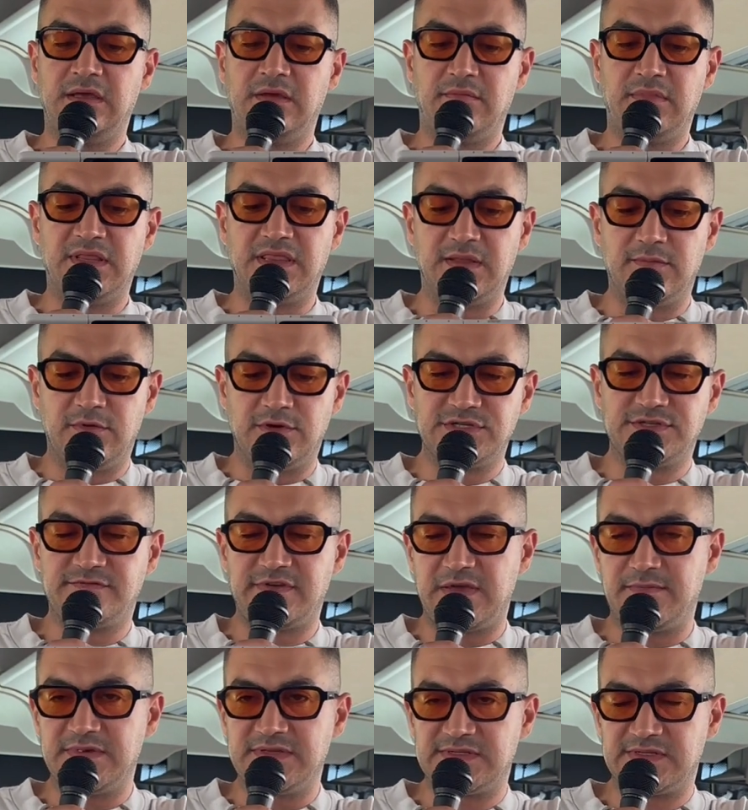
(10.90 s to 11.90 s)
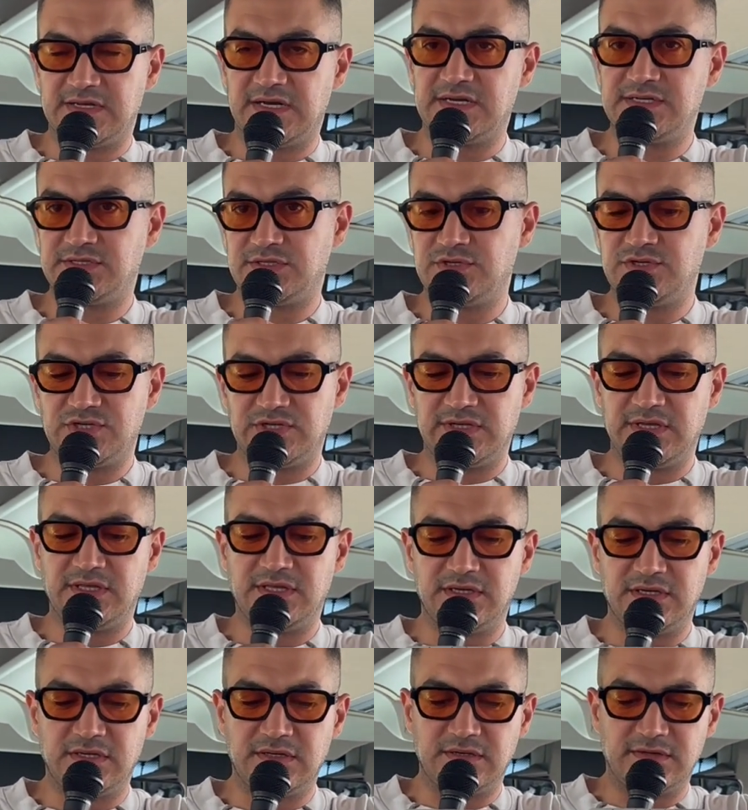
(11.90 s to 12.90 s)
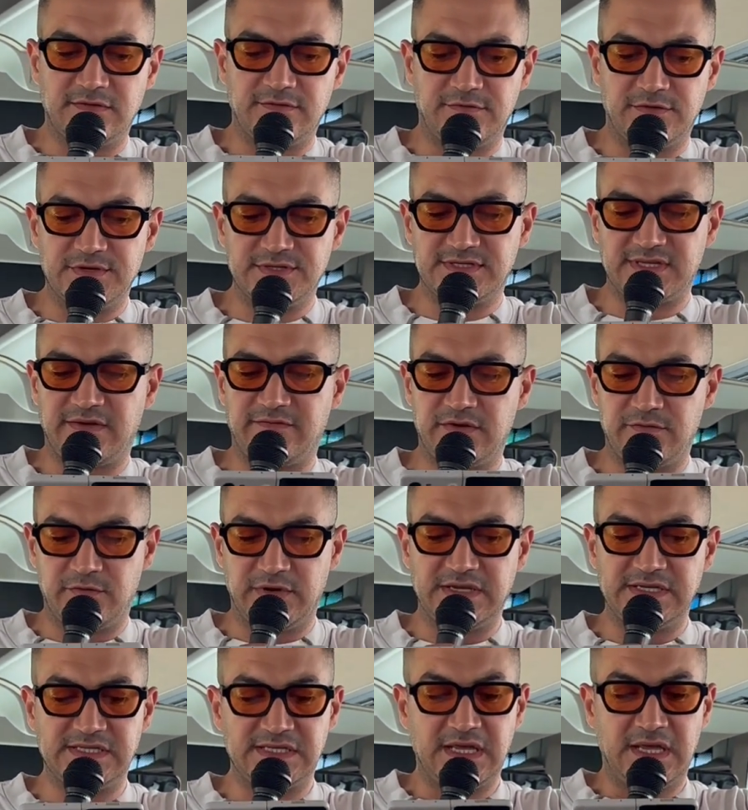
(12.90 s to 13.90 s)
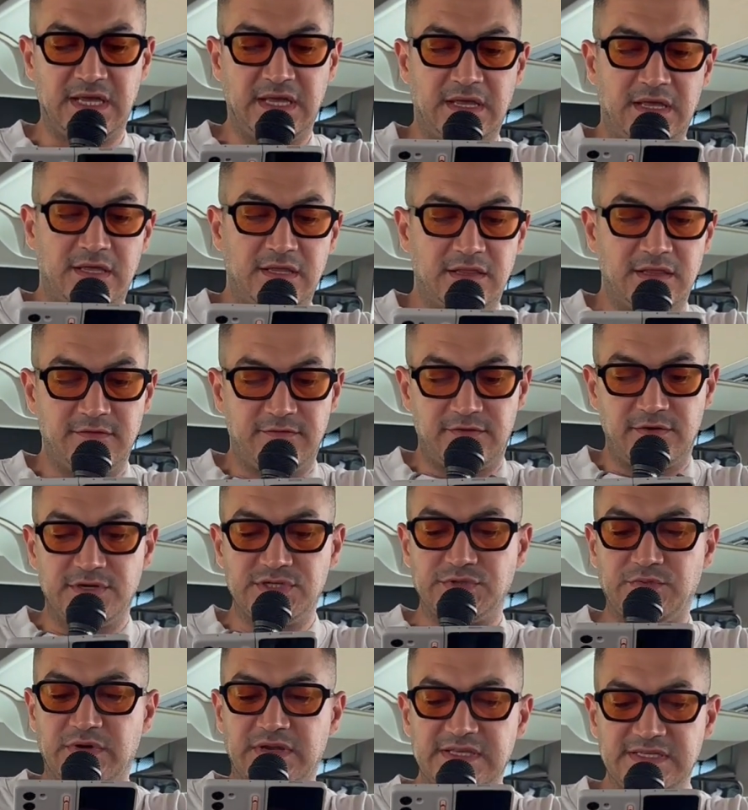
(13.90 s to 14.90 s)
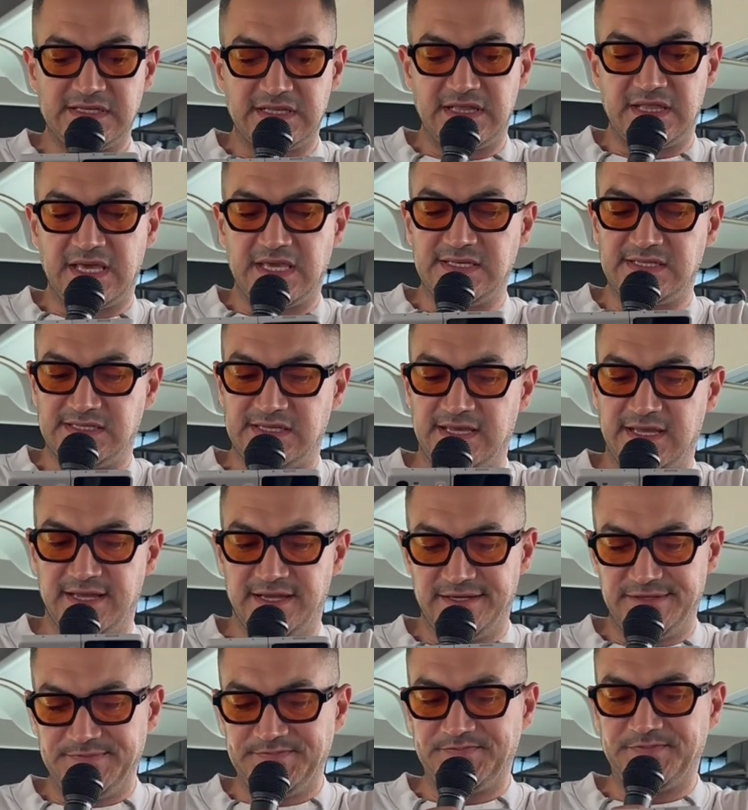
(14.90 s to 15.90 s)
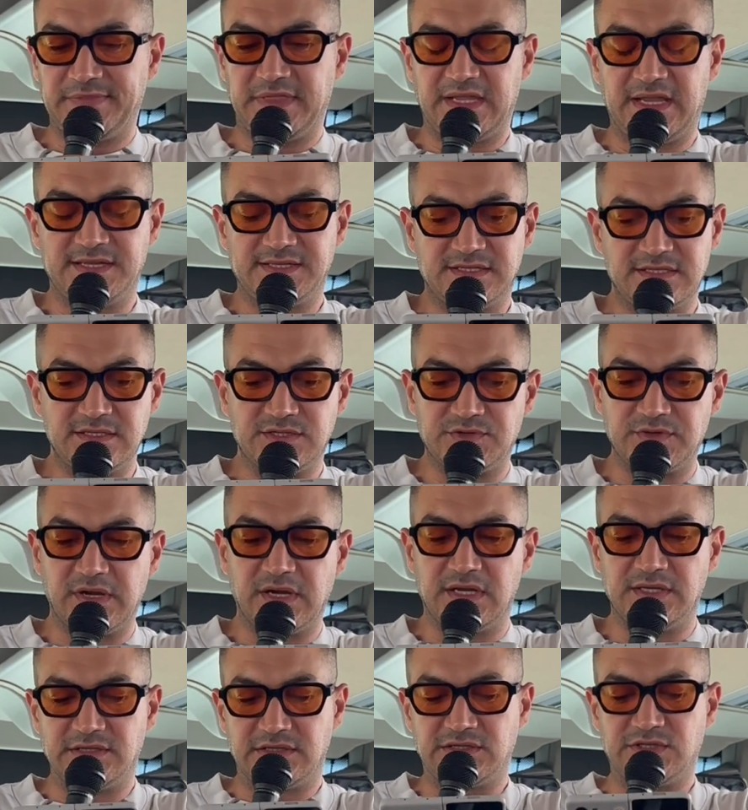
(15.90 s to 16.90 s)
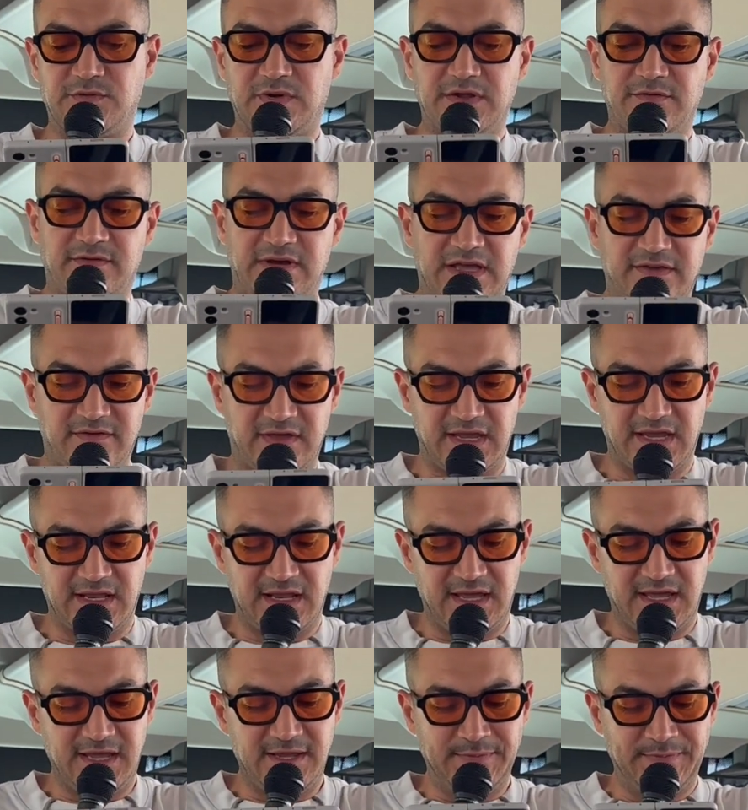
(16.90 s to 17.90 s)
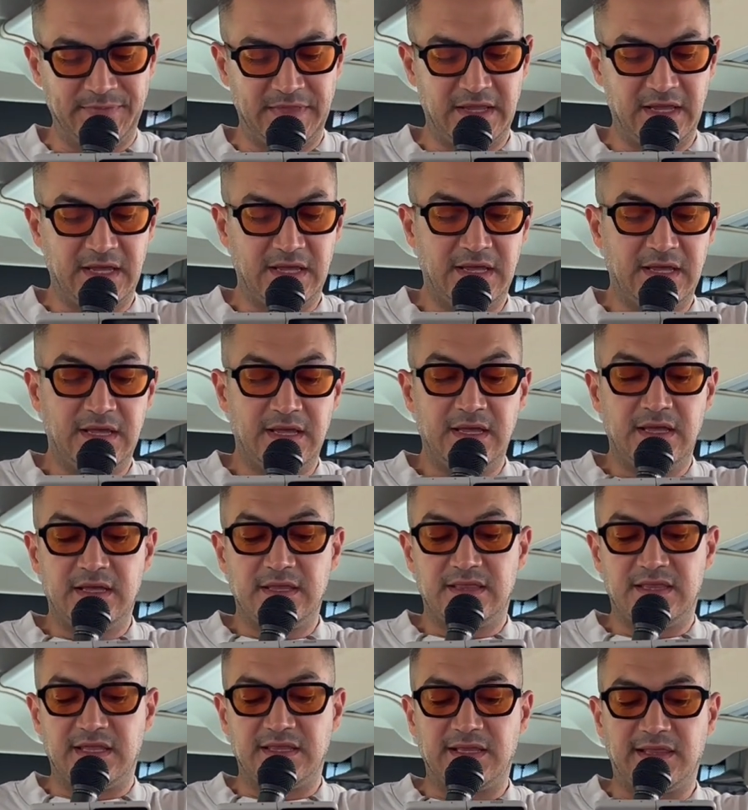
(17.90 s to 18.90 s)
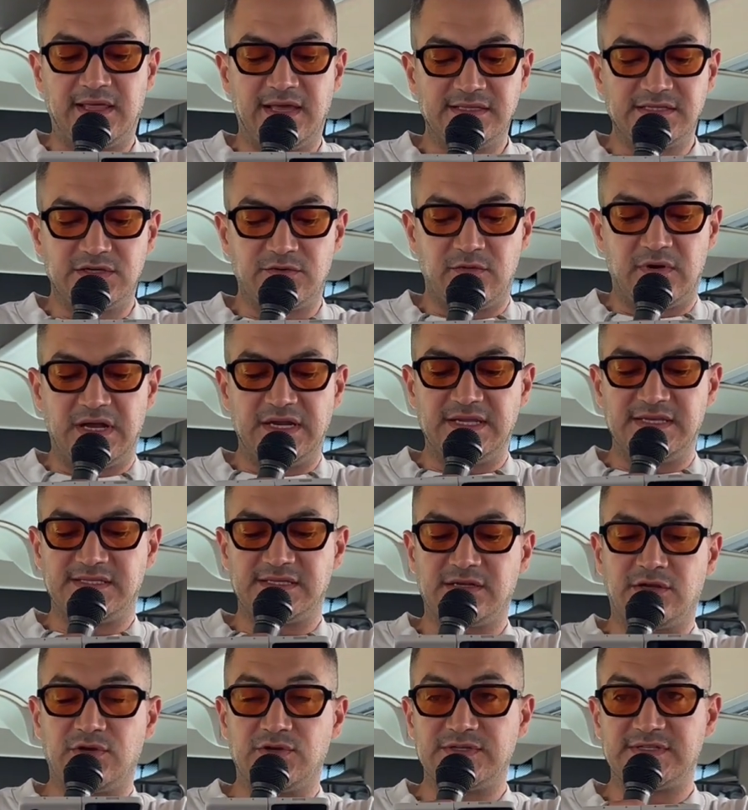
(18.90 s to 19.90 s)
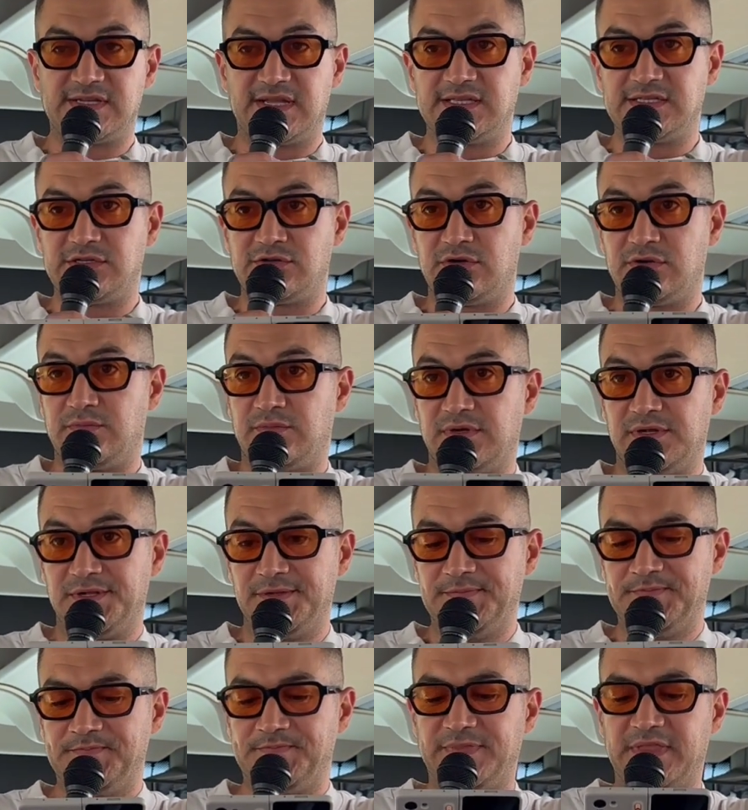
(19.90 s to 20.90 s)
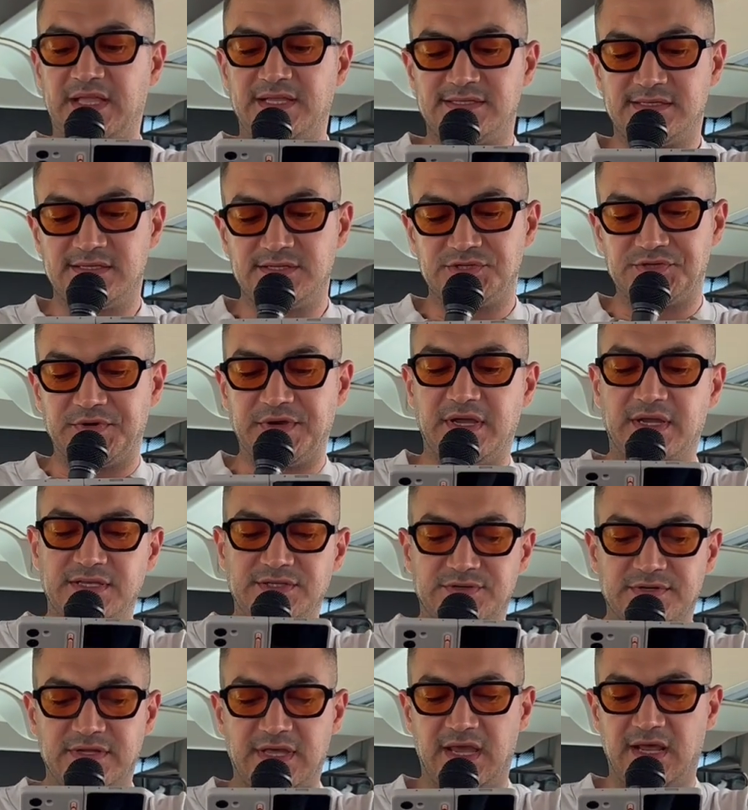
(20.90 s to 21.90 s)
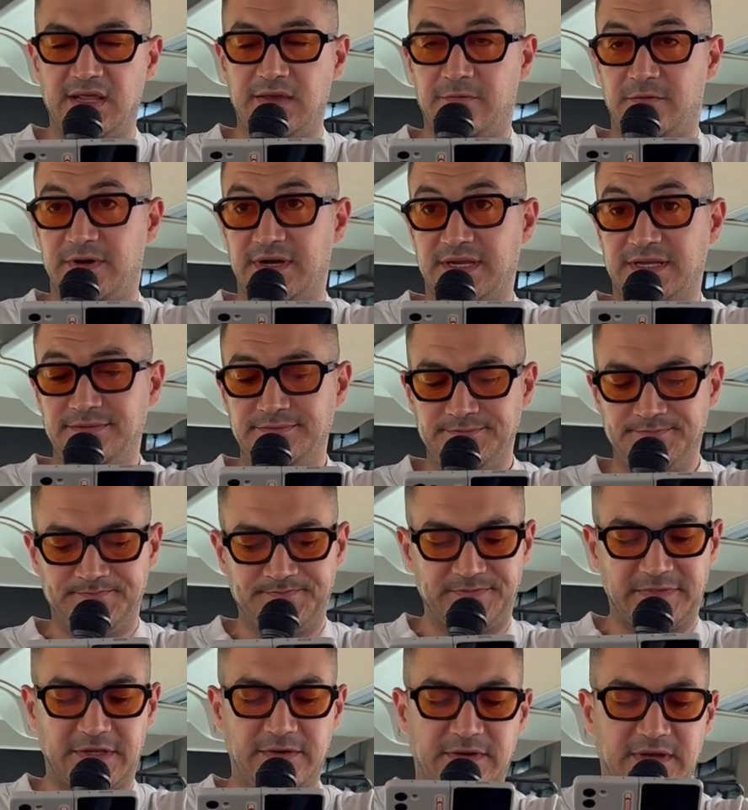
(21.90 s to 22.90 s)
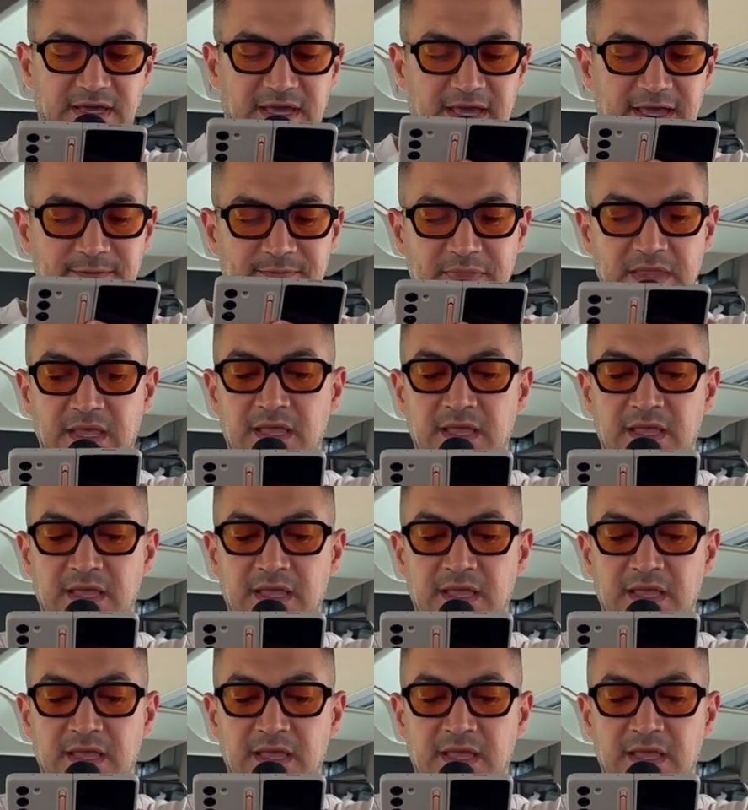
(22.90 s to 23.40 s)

but the most famous are usually the first seven ones. The first one is in Nicaea. That's in 325 AD. Then the later one is in Constantinople. That's in 381. Okay.